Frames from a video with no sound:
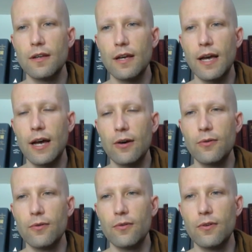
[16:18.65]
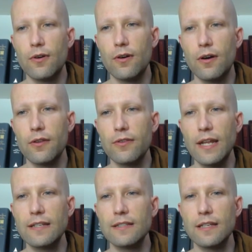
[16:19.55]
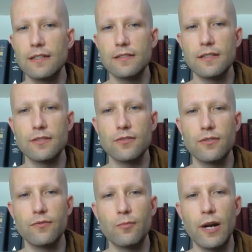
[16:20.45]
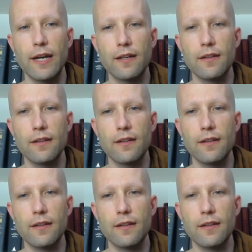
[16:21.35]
how authentic is this sort of practice.